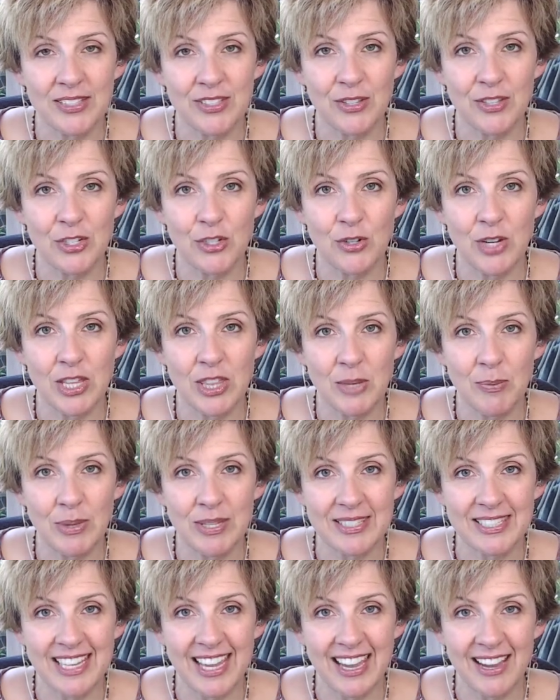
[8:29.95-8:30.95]
so that you get
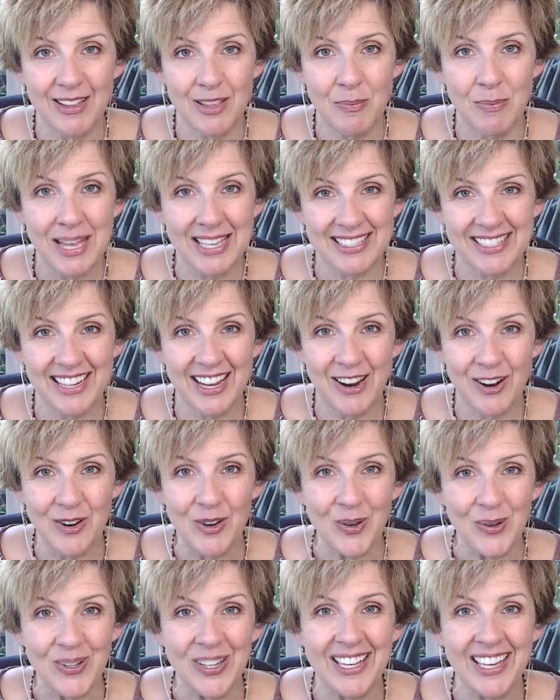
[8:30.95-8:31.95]
the best care
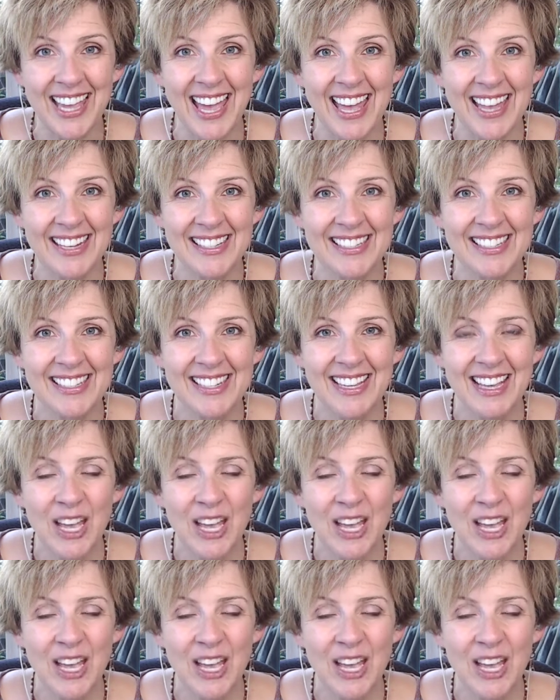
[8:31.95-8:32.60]
you can get.